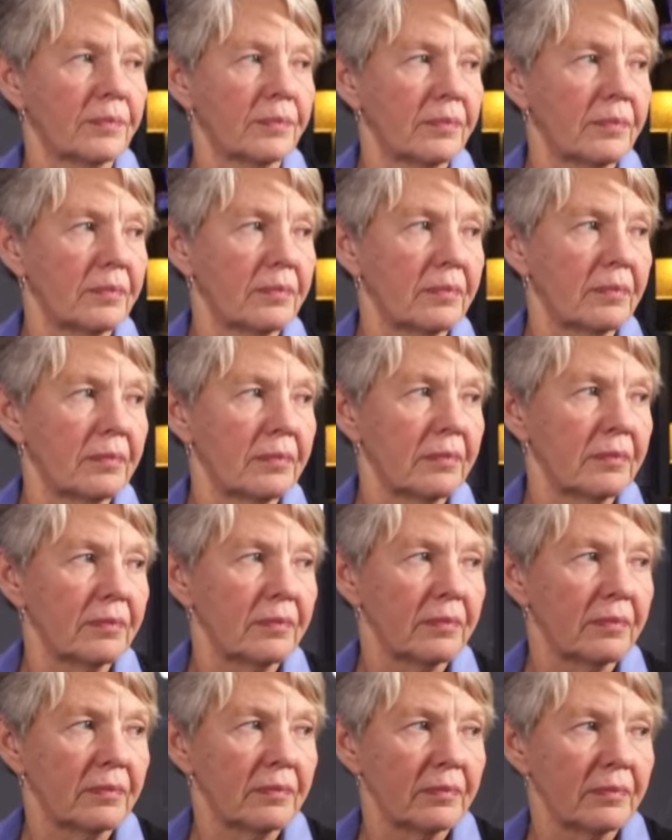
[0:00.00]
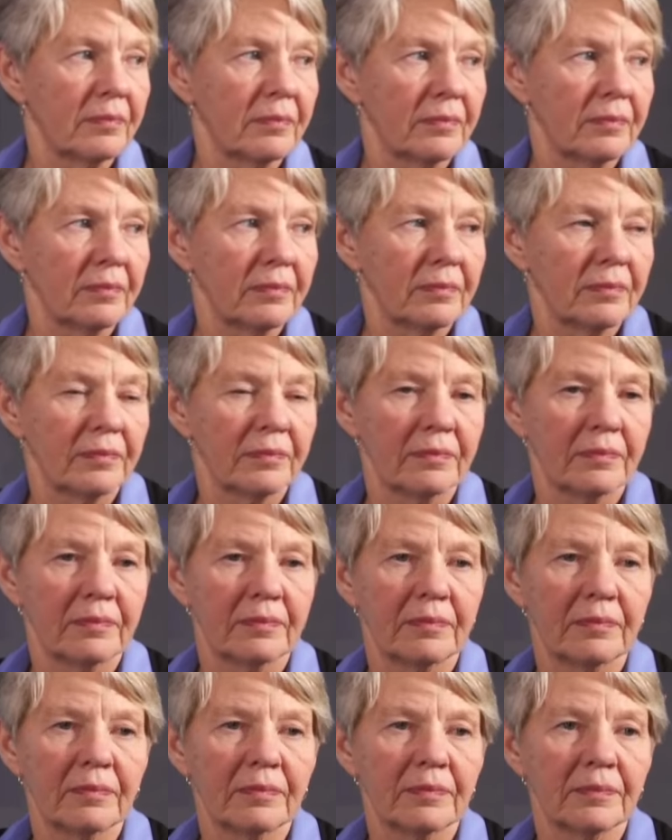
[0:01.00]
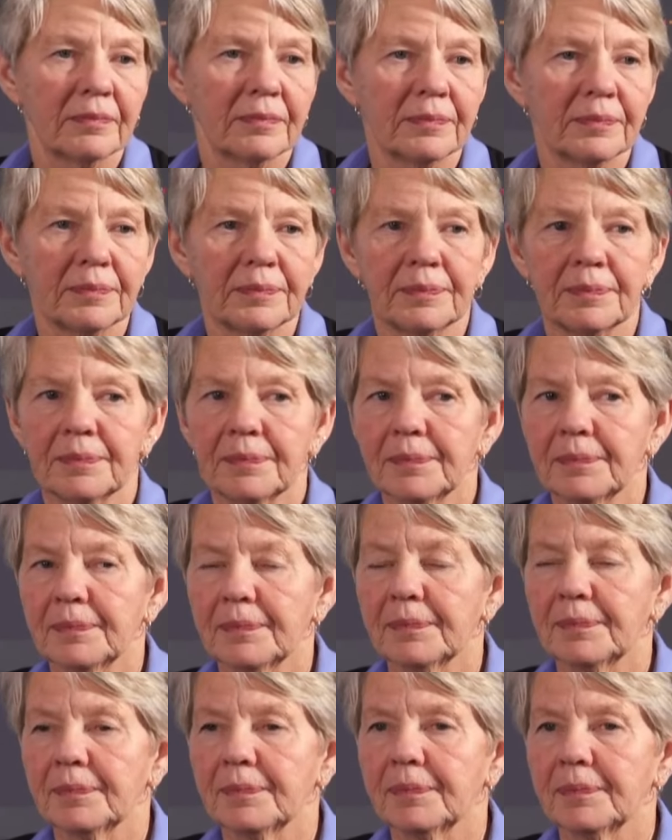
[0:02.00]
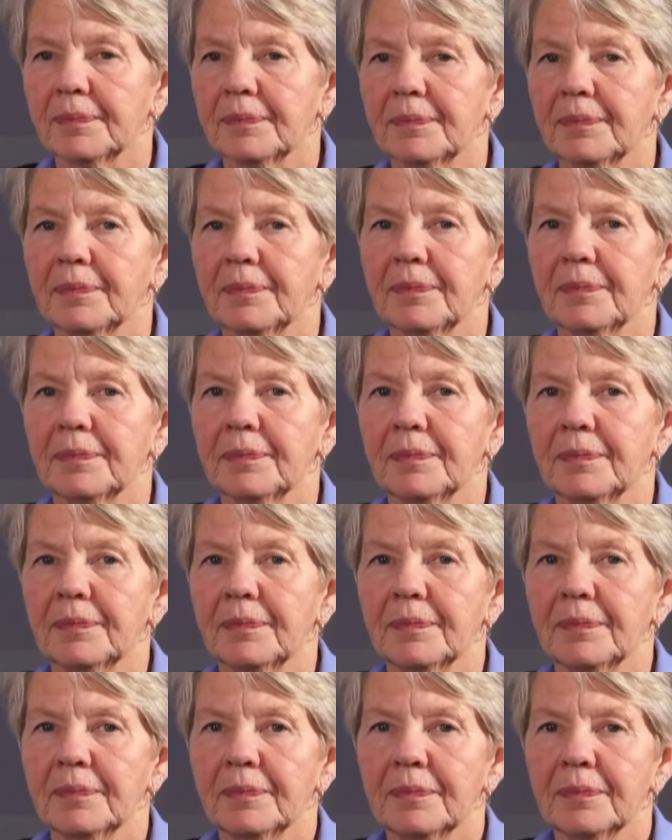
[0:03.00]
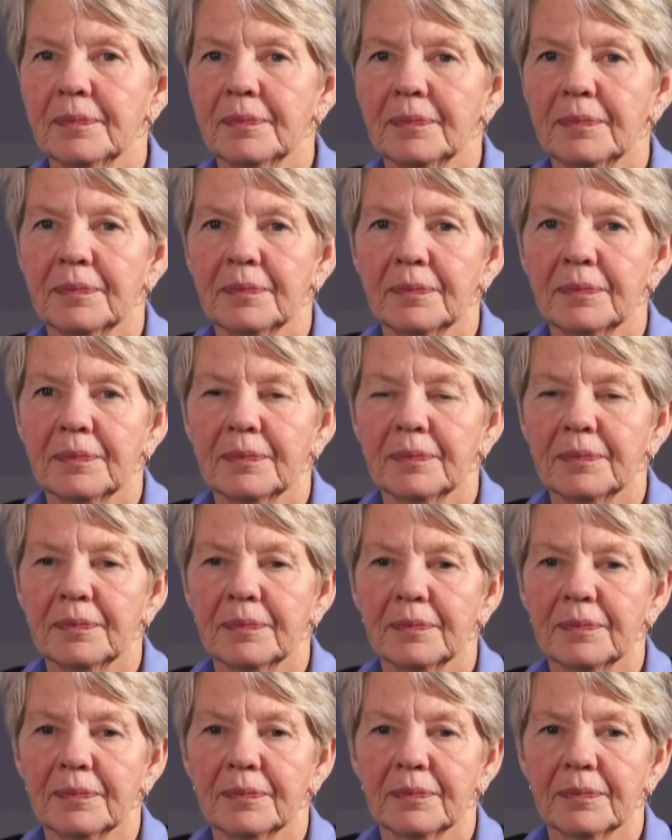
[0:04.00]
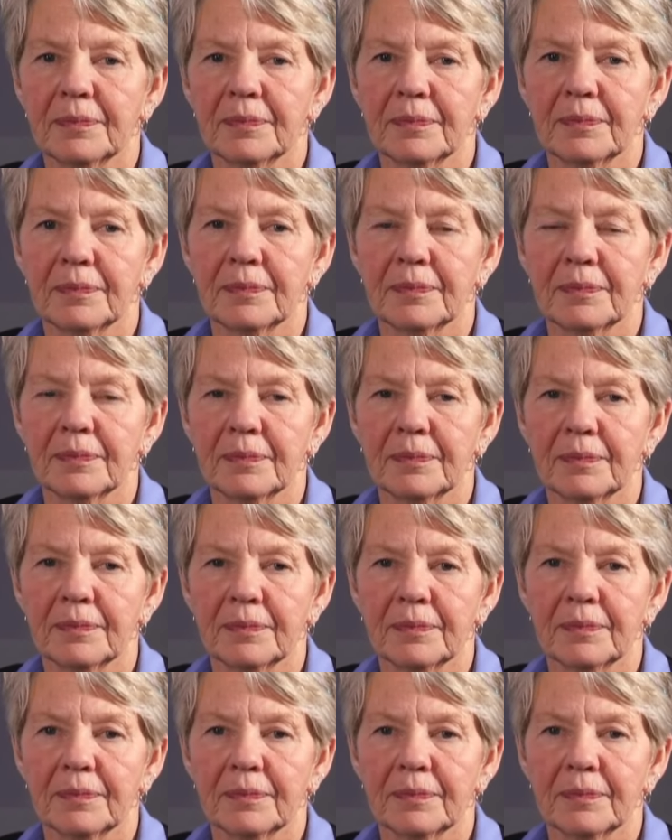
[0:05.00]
The person shown says nothing.